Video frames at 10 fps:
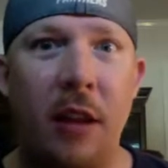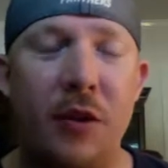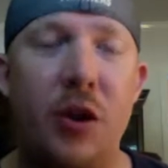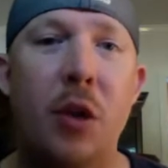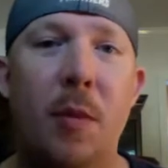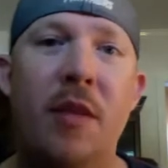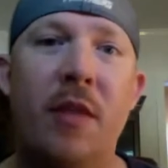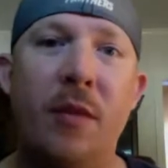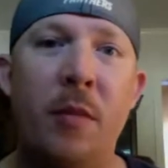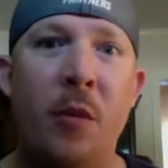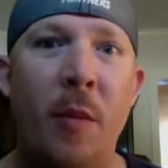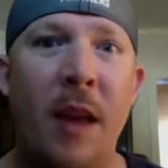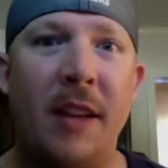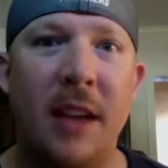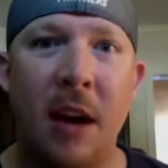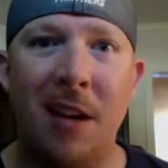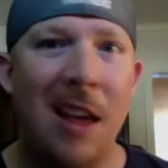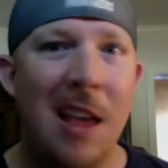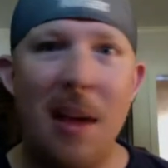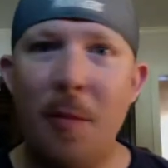Schubert from the Romantic era.
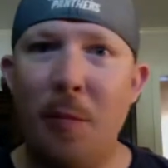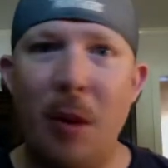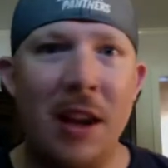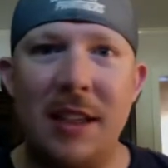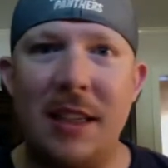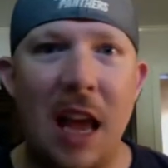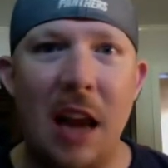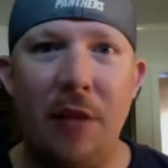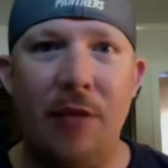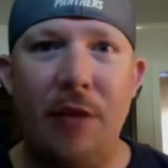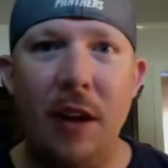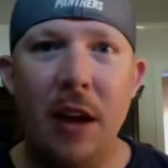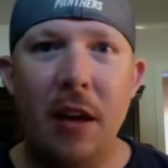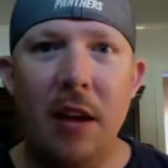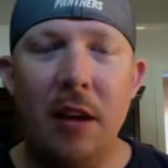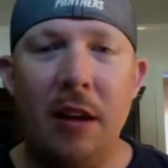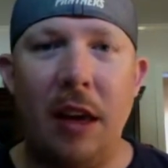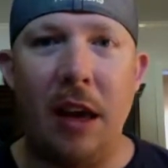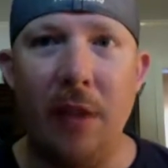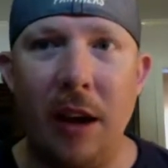But instead of
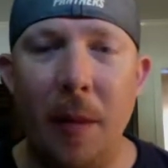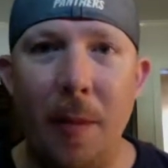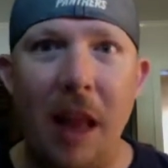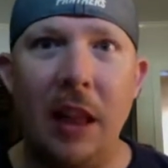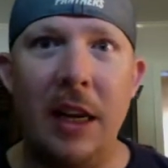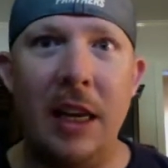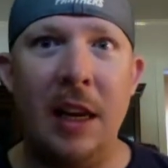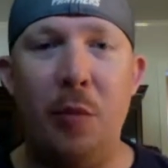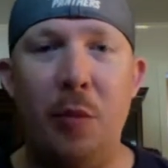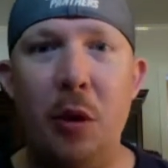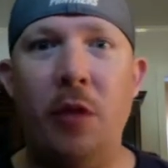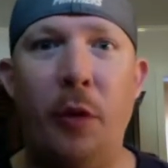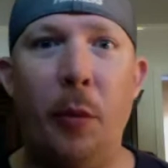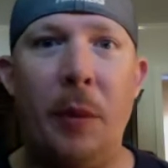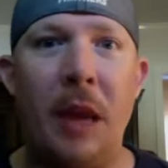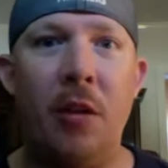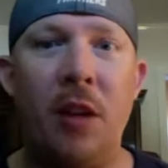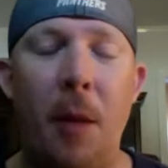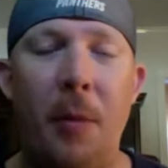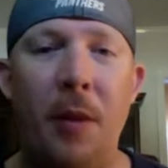hearing a melody and a beautiful piano
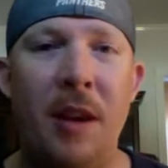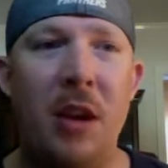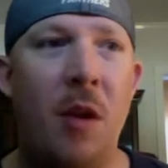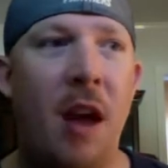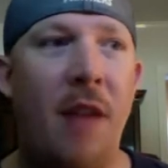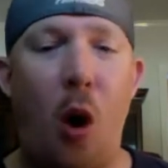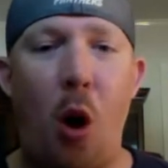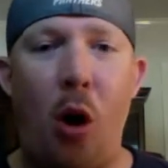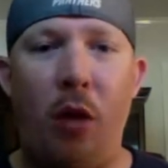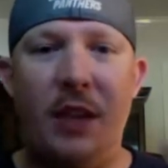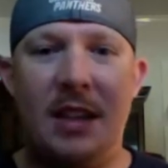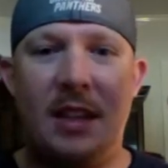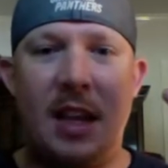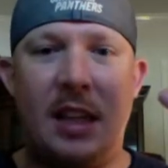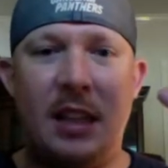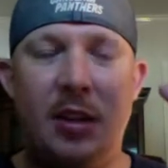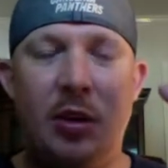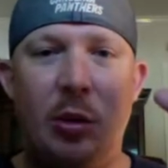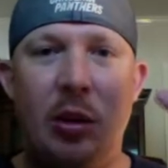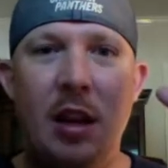accompaniment, you have all these like
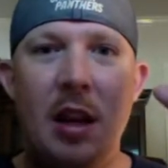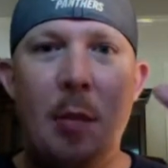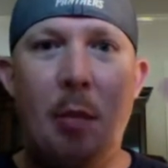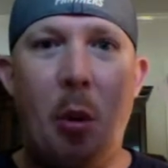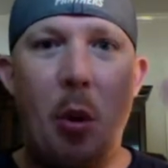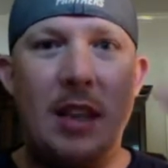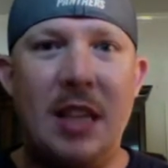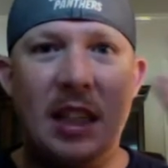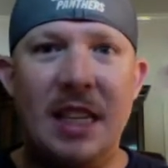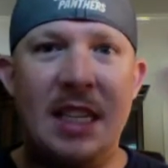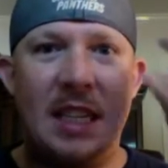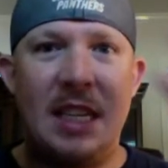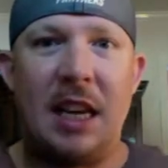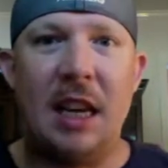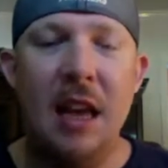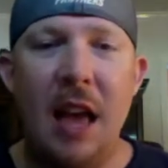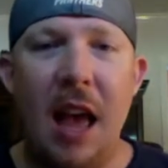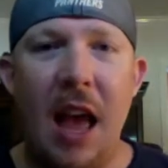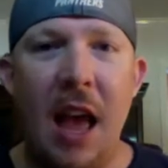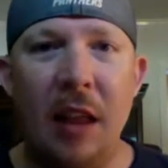little pointillistic
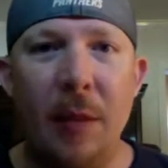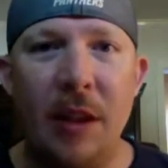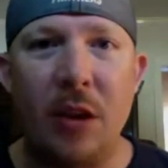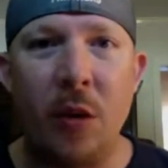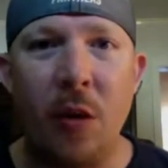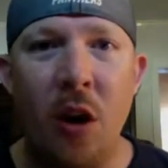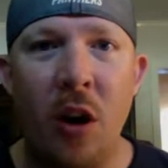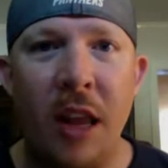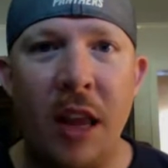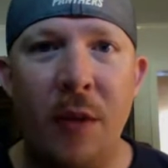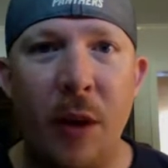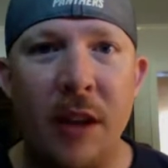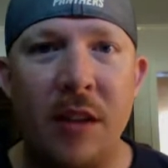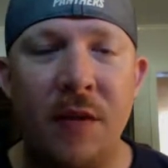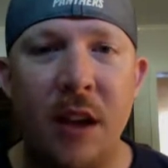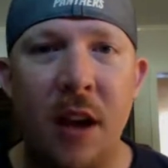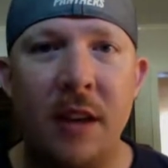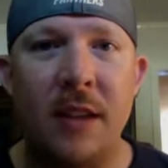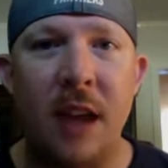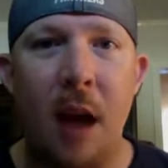elements going on in the rest of the
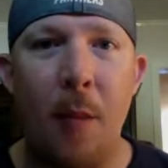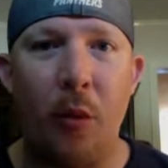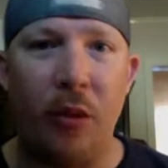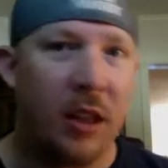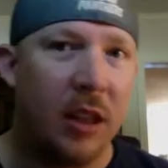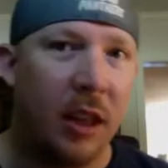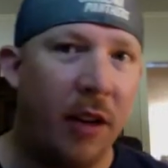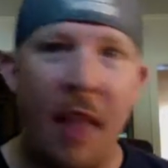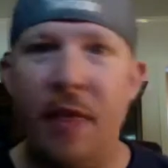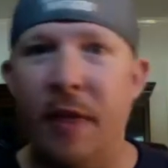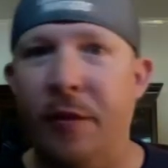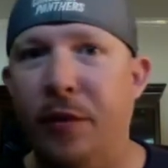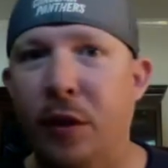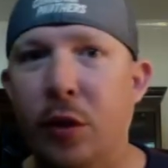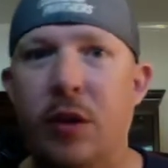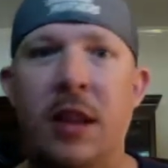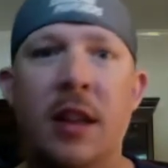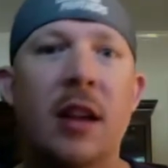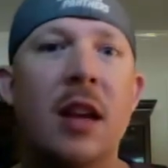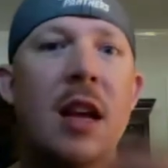ensemble the clarinet and the flute and
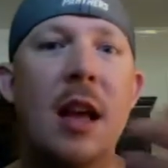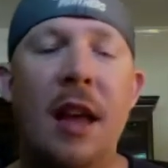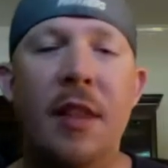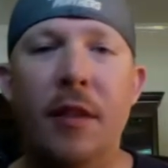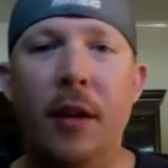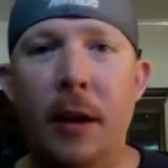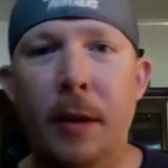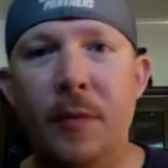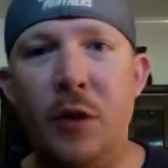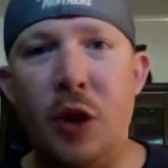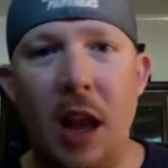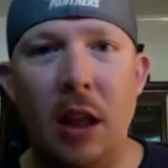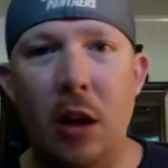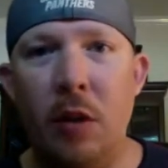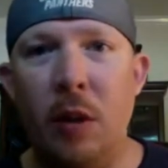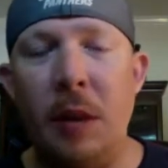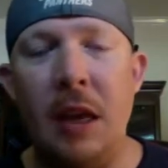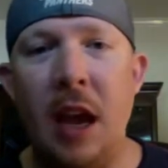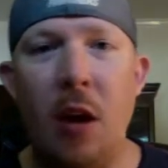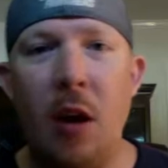the and the um, cello and the
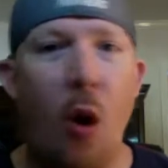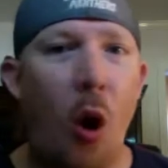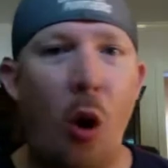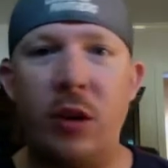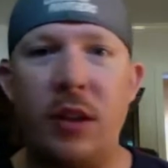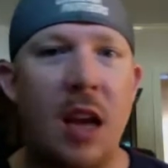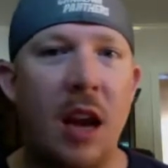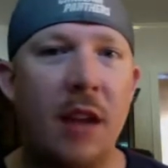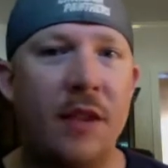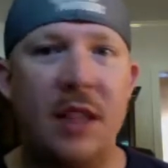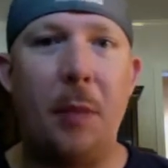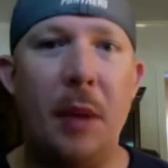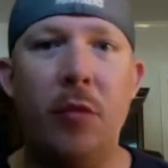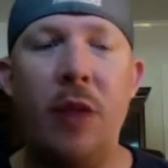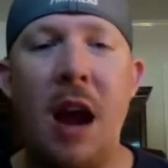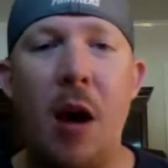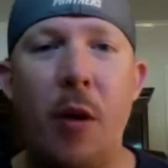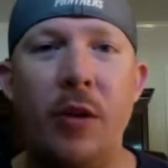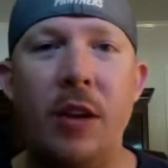piano all just kind of zipping around